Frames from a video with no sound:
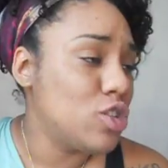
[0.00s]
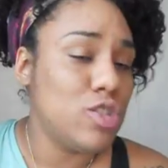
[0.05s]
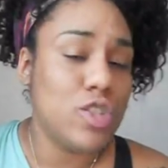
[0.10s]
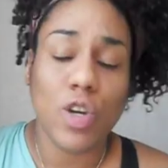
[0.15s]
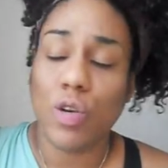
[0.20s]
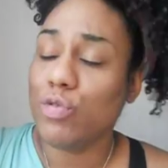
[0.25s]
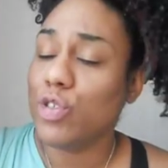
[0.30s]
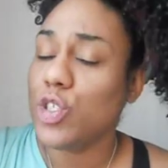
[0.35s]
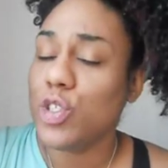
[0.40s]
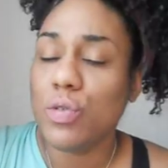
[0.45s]

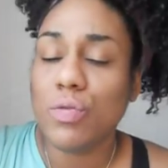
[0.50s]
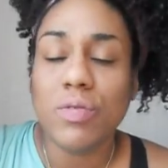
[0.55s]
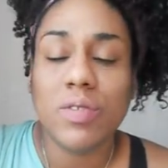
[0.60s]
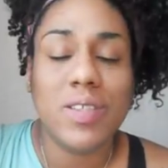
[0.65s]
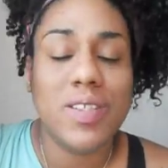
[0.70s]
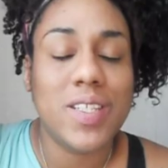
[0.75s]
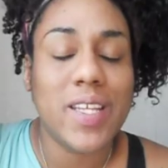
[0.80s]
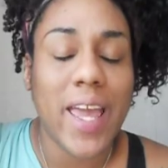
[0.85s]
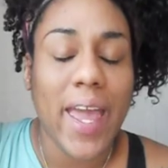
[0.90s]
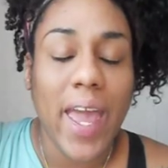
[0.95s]
Don't you
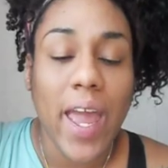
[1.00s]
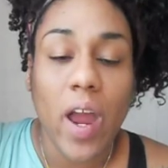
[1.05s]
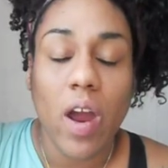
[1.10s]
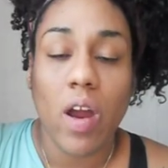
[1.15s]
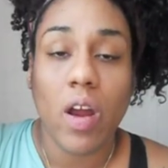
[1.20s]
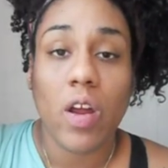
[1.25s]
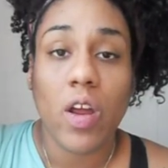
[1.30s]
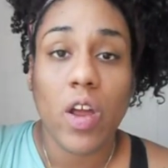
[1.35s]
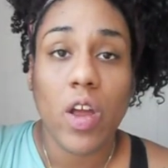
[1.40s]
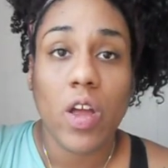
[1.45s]

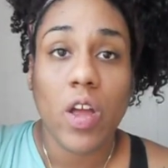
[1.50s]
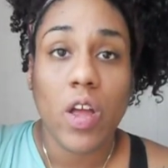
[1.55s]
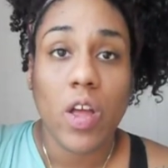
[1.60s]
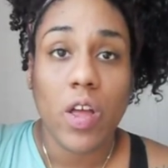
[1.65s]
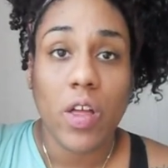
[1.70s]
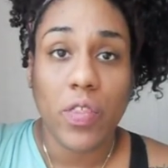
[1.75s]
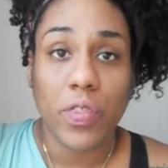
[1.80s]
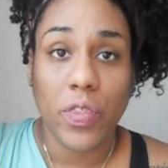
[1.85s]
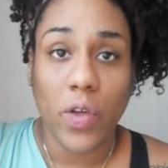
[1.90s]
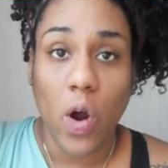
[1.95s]
dare
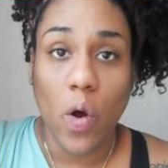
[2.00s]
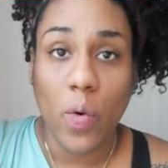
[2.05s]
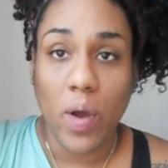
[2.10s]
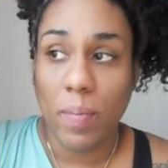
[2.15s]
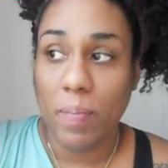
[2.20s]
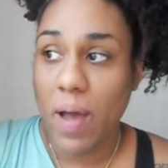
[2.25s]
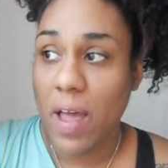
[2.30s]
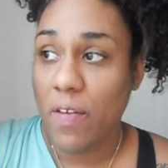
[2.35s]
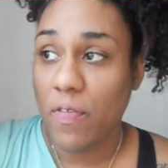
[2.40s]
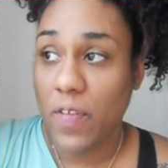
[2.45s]
throw
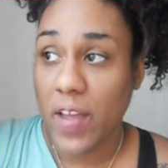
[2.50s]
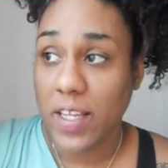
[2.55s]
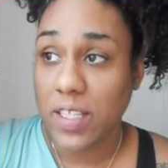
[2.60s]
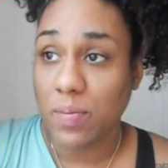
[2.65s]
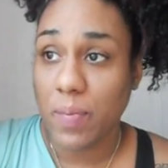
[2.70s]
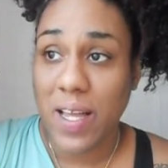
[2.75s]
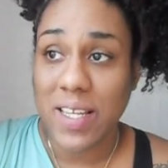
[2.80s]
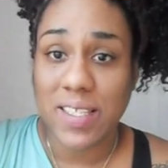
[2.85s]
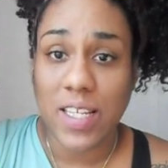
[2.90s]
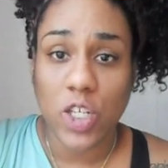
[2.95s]
in my face
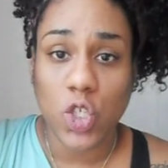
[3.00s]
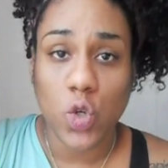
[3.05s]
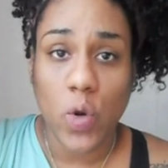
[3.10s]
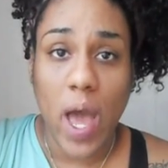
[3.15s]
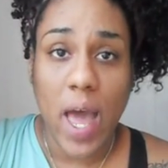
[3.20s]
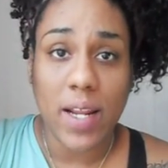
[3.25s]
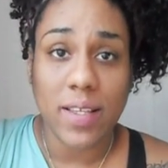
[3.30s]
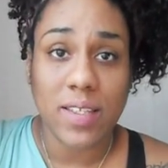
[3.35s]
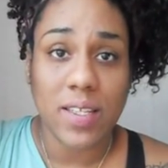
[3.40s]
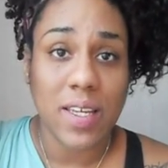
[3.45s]
my
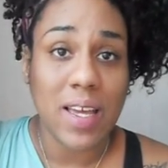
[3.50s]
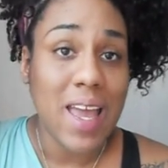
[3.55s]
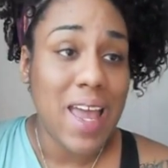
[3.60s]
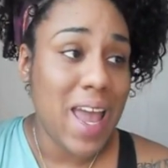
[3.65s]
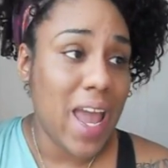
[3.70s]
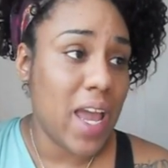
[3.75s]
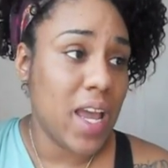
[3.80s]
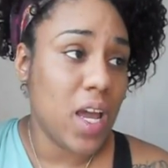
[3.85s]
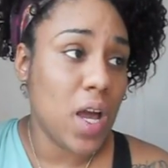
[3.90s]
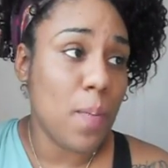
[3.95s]
sexuality
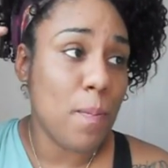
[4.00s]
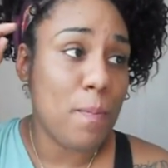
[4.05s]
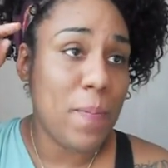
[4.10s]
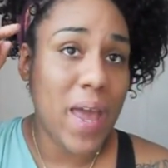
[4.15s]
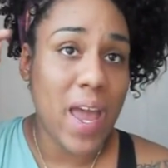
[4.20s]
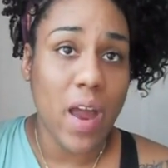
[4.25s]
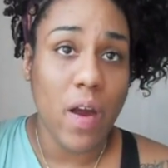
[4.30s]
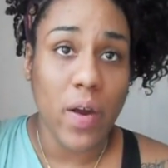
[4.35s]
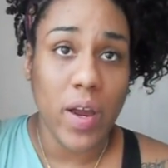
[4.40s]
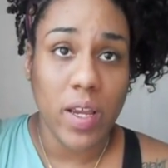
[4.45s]
and
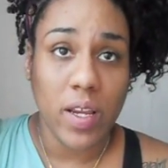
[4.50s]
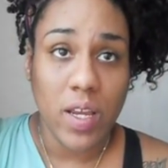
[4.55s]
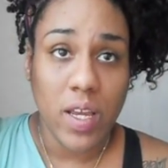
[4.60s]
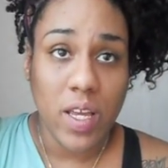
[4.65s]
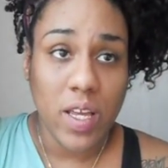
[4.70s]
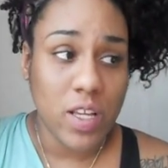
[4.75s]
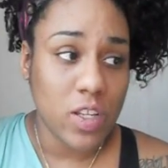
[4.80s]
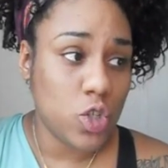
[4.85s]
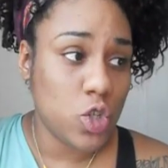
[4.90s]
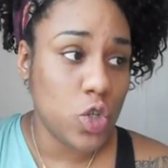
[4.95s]
compare it
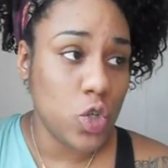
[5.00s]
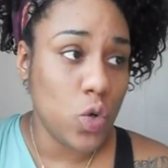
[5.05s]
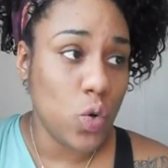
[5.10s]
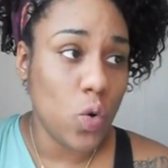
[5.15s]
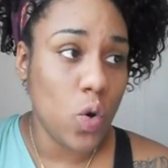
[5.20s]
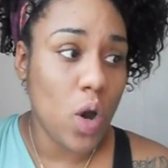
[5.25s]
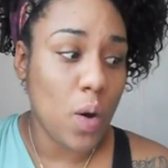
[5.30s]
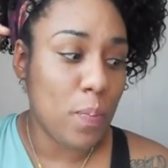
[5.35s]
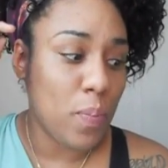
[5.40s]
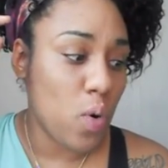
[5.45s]

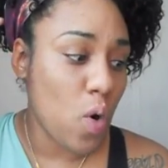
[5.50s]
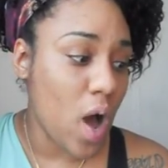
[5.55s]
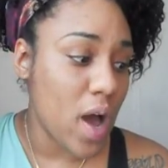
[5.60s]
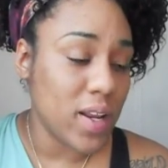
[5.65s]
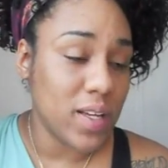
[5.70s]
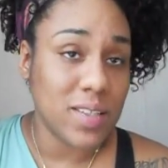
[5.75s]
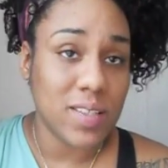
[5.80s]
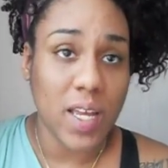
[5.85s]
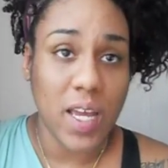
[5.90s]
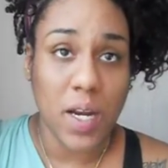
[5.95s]
to
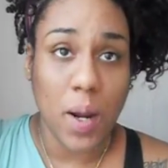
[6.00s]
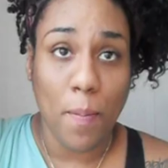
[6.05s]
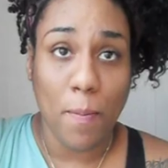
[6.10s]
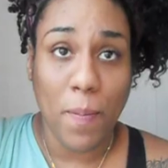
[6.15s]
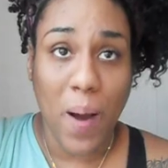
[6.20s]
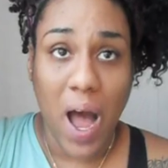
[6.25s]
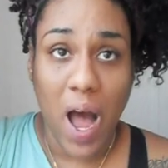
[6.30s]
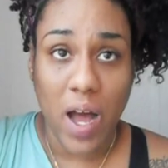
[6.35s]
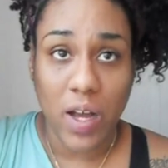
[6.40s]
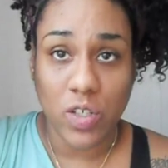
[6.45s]
products in a
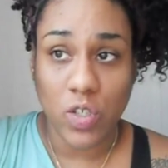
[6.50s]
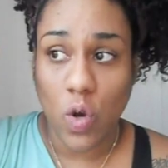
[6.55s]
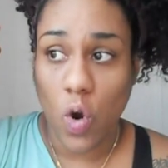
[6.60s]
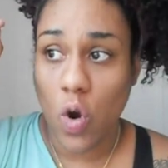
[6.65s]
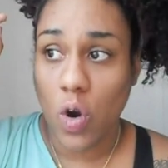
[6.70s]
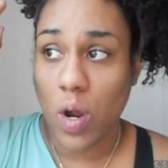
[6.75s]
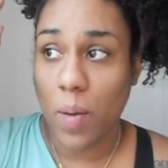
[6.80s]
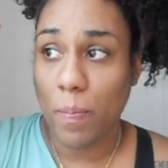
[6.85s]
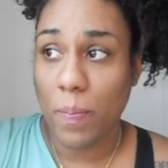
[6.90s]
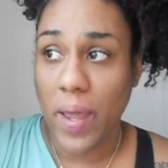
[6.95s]
box,
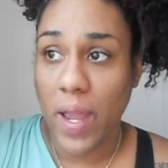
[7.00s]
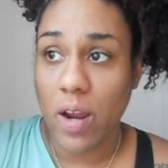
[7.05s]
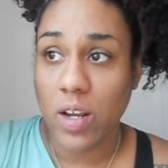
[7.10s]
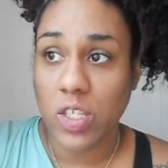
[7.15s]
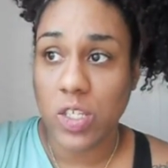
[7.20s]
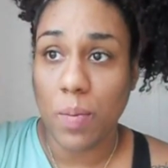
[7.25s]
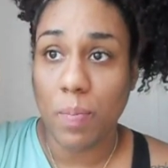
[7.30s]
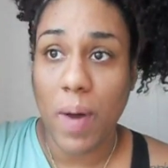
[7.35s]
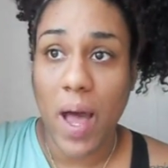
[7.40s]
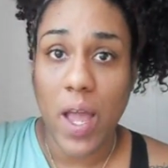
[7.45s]
or compared
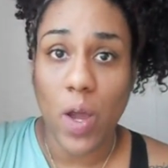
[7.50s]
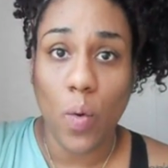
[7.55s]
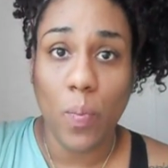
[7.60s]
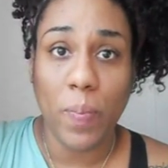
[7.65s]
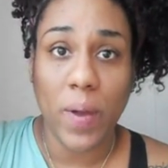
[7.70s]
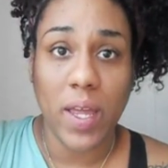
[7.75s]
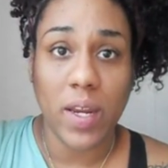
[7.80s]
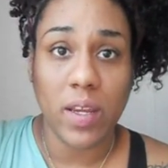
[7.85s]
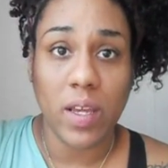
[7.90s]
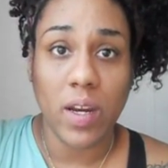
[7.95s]
to my
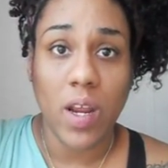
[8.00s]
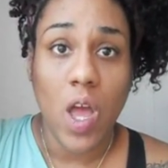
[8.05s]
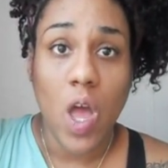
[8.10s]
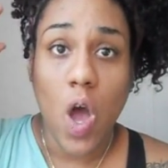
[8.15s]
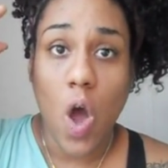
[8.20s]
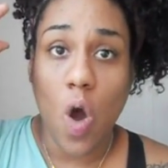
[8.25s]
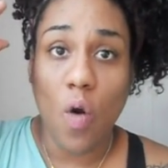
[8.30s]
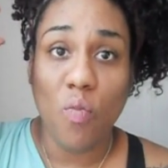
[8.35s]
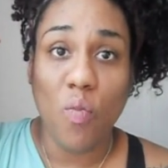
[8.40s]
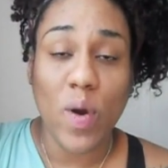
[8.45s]
opinion
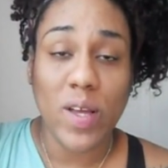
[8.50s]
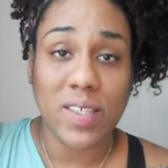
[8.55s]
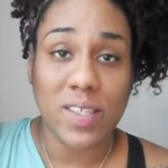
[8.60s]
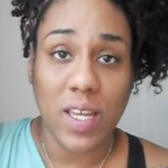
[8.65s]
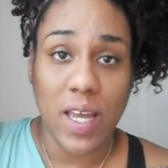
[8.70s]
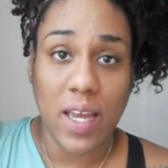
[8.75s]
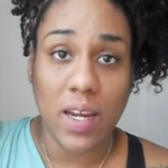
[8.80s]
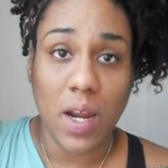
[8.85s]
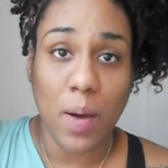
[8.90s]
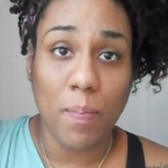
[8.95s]
of what's
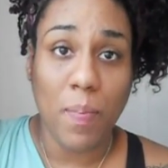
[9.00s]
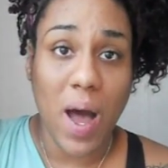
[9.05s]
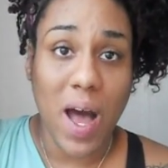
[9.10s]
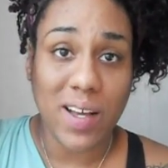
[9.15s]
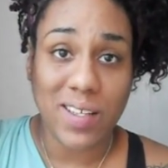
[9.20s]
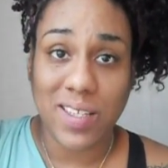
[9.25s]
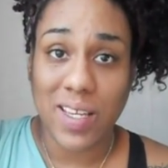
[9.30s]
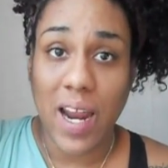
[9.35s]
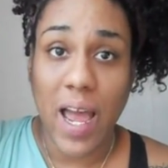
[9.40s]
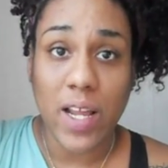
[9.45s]
in a
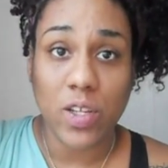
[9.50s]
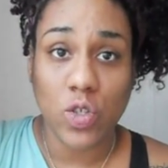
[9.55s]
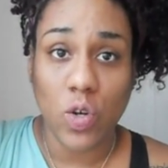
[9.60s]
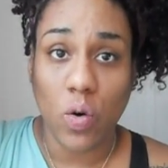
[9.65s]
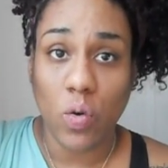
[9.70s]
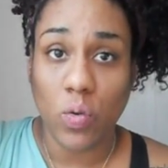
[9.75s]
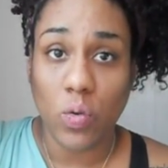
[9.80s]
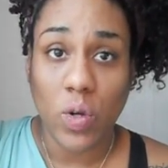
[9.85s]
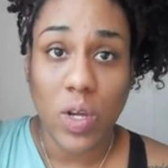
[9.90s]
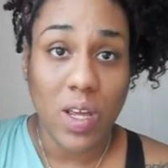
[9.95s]
box that I
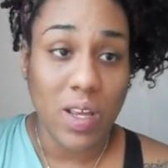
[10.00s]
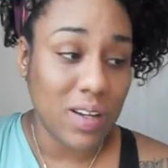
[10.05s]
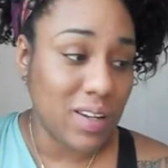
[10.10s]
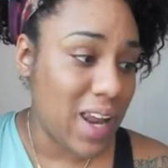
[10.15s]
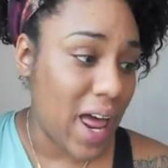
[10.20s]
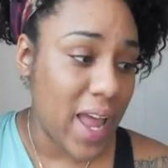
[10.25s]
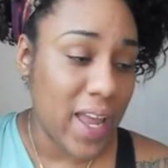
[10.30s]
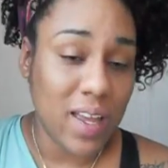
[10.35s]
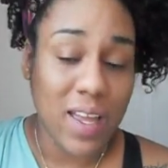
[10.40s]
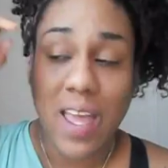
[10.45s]
don't
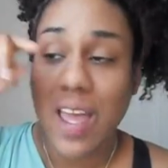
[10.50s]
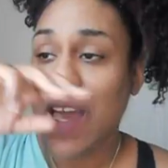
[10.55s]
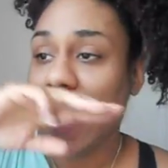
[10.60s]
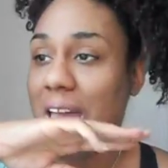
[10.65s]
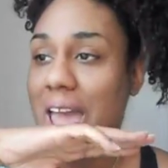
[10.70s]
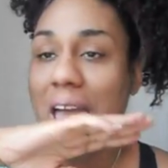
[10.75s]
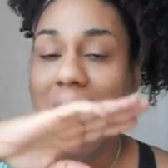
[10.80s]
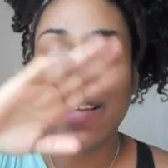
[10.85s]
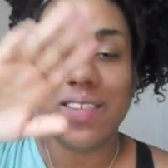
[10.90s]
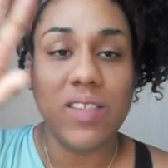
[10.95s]
like.
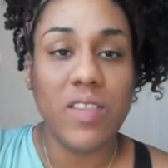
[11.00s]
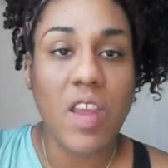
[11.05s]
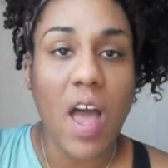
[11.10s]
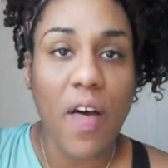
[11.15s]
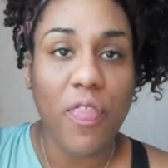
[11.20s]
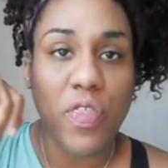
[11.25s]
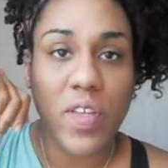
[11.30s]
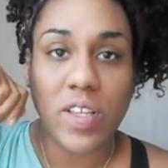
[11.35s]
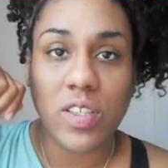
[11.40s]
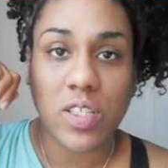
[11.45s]
It has
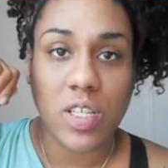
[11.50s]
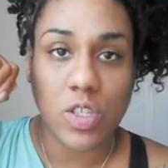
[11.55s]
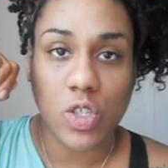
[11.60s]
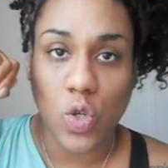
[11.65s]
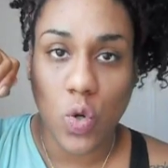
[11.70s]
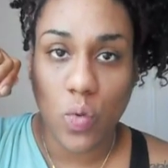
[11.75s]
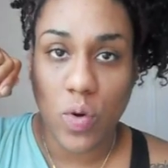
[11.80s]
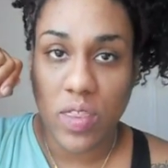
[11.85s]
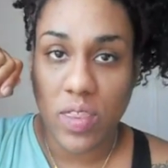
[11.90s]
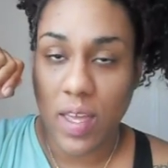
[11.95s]
nothing to
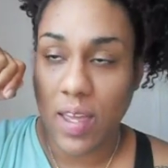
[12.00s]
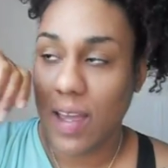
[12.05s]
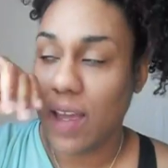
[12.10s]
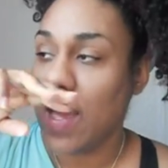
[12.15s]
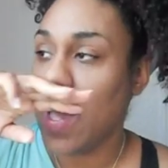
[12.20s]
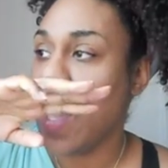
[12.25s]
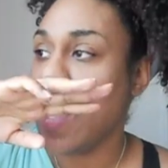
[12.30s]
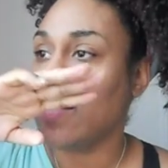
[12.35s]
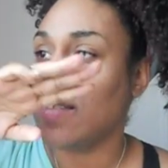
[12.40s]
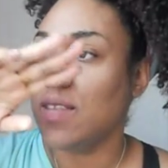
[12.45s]
do with it.
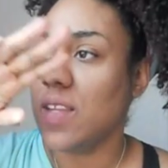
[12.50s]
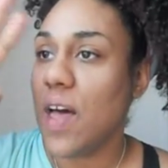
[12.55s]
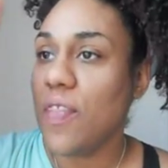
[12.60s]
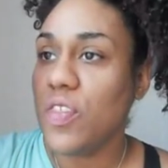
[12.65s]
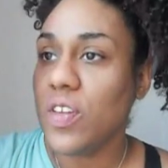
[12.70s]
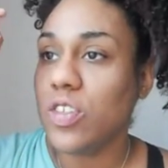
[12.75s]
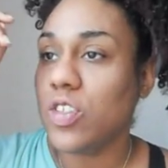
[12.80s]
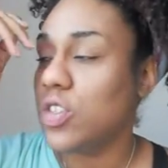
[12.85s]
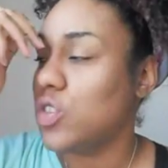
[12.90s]
It has nothing to